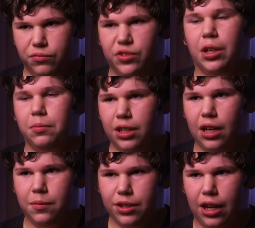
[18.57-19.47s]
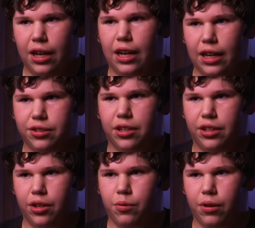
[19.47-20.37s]
Sometimes I actually
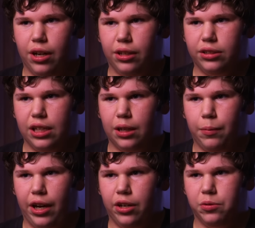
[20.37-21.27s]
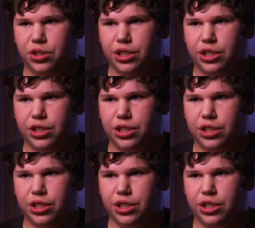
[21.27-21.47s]
do want to take my own